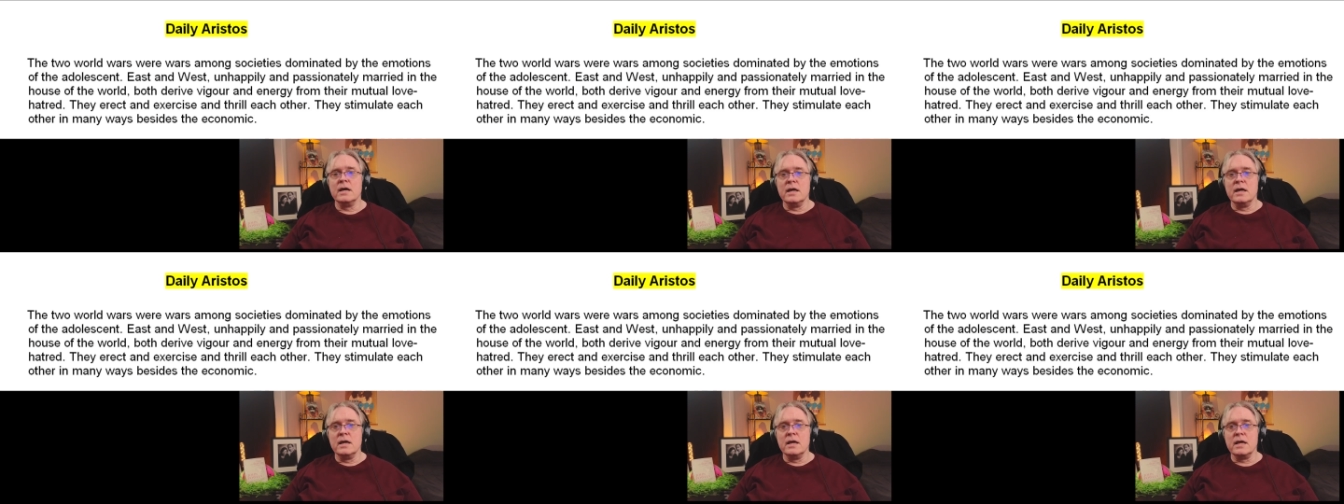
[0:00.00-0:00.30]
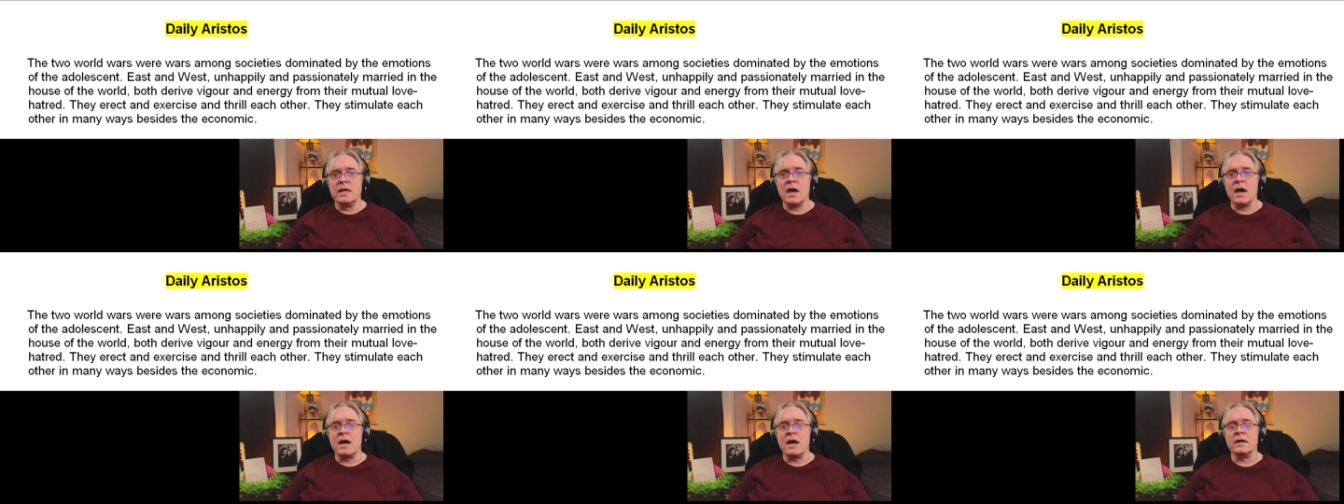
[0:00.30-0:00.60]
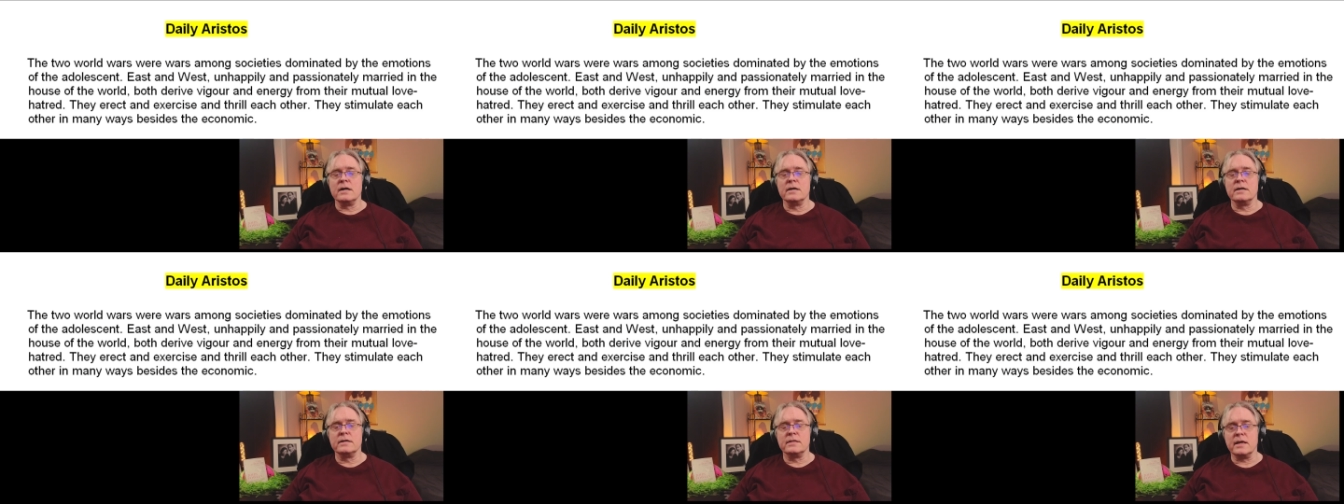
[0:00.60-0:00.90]
Yeah,
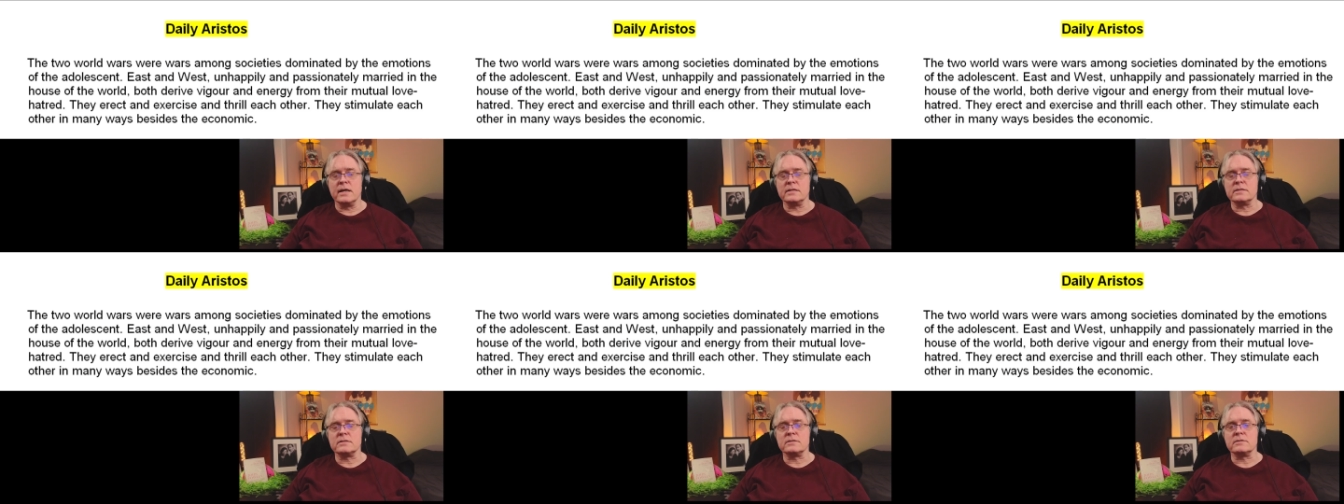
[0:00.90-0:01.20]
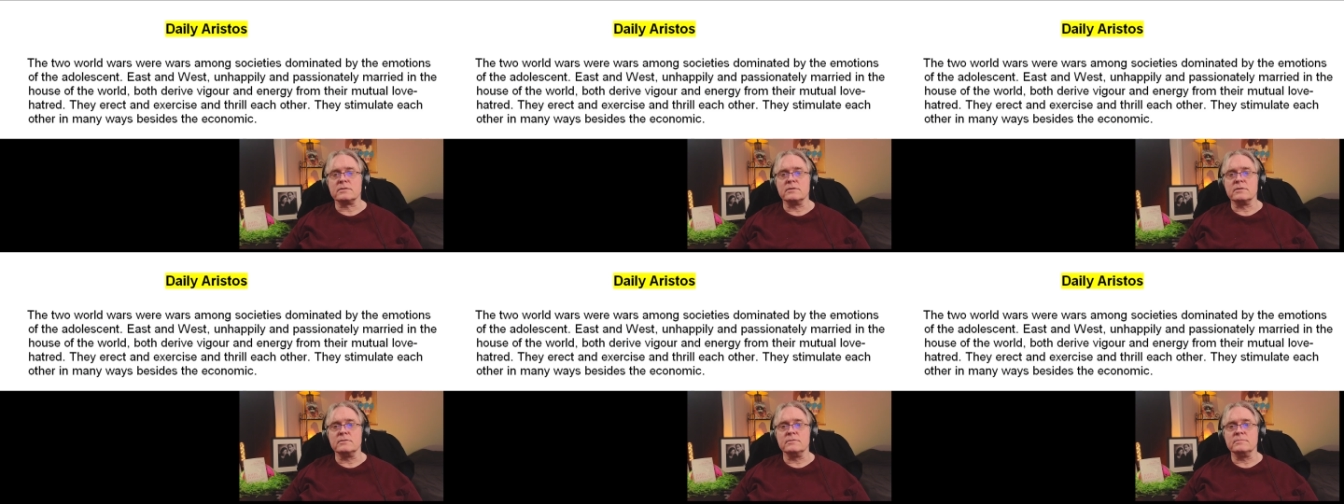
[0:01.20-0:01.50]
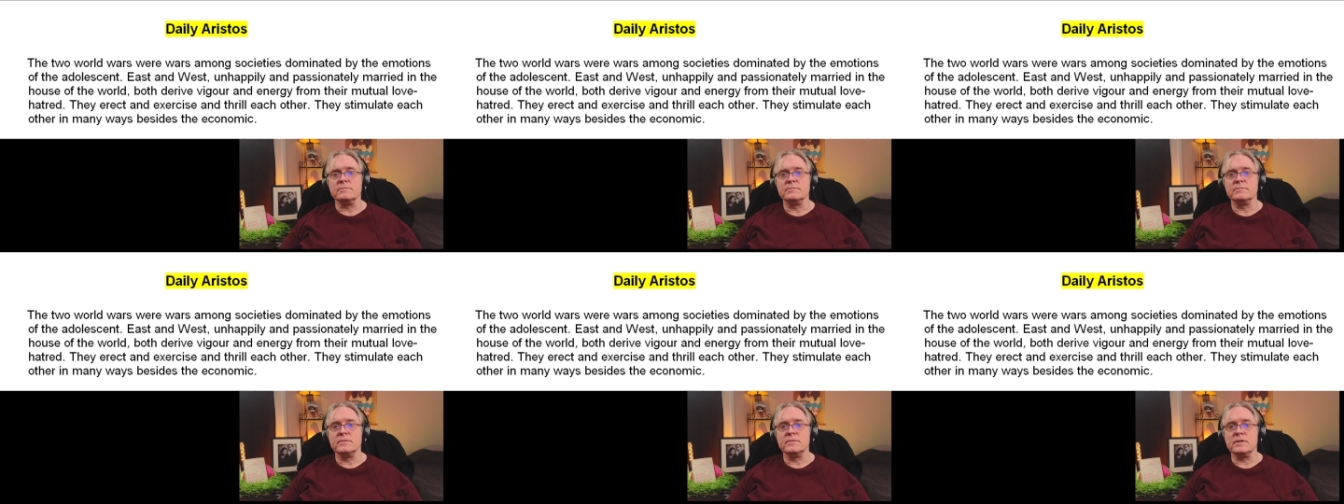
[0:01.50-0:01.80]
that's
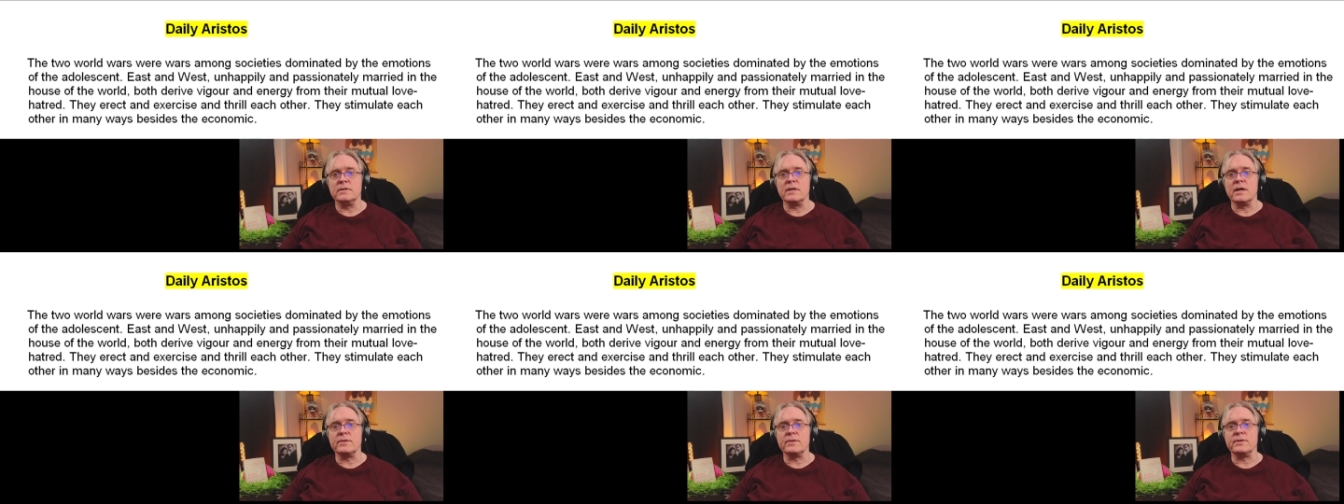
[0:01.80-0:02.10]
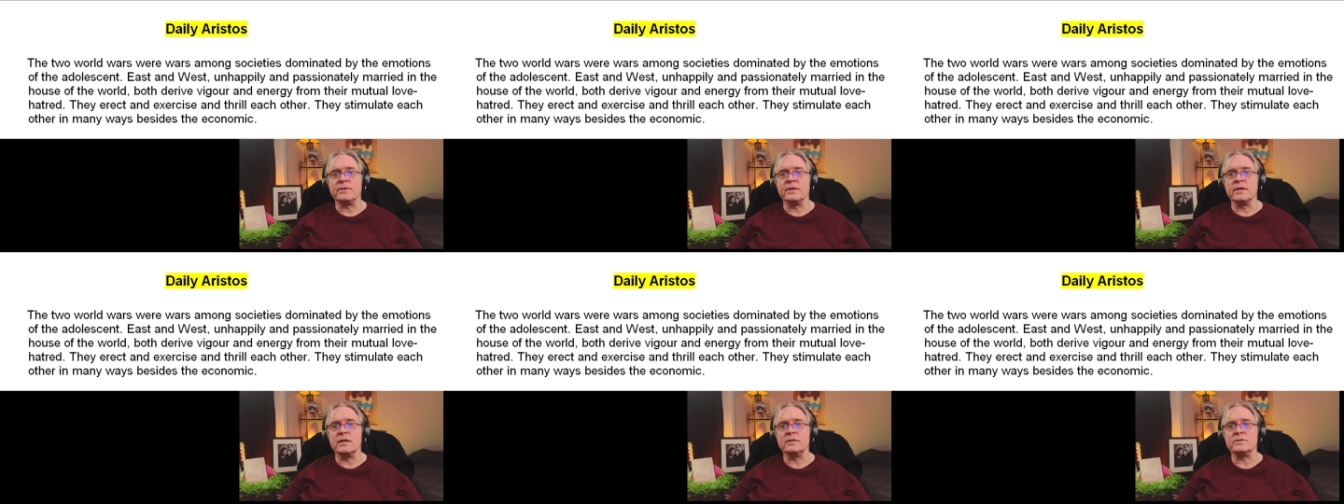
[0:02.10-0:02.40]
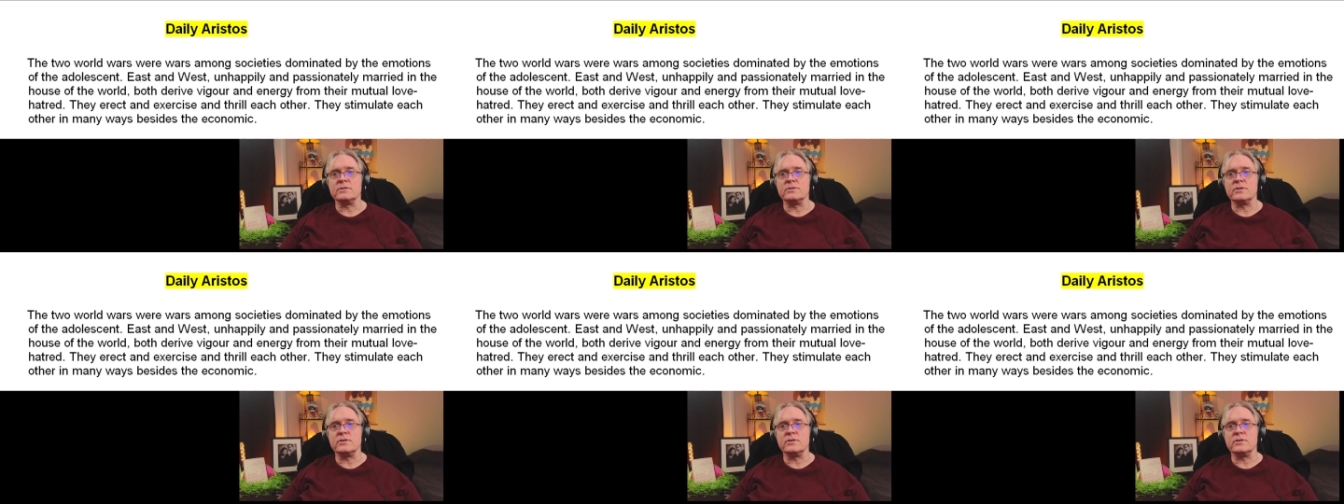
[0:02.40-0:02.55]
true. Nothing has